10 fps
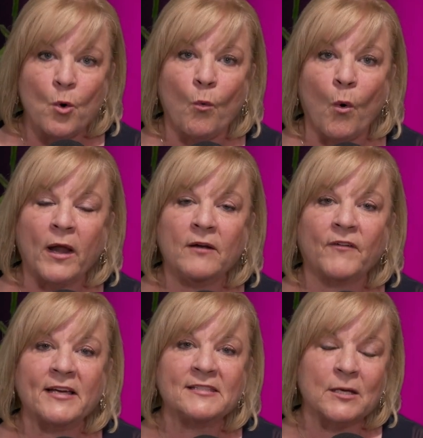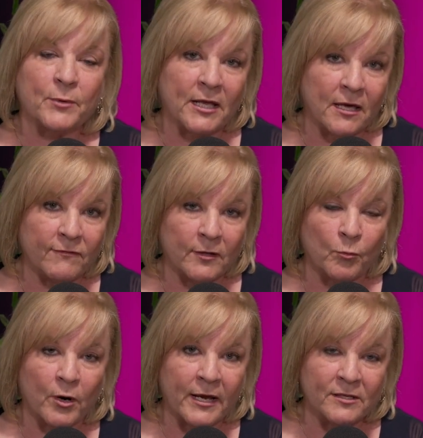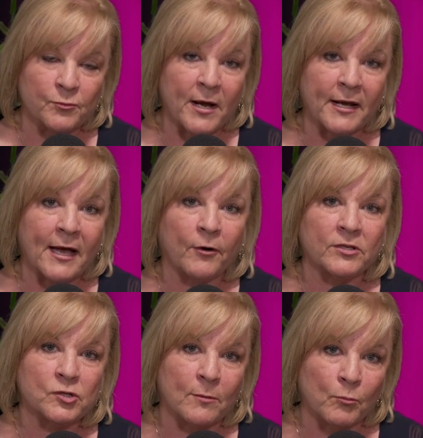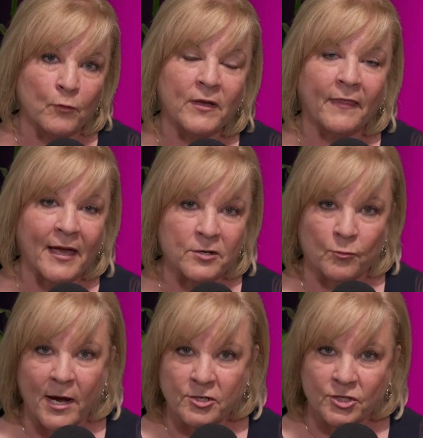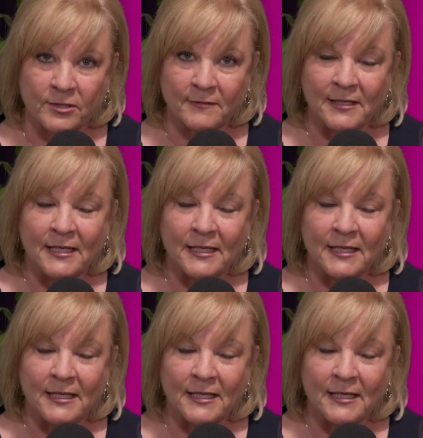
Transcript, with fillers: what advice they would give him where he is right now to start moving in that direction.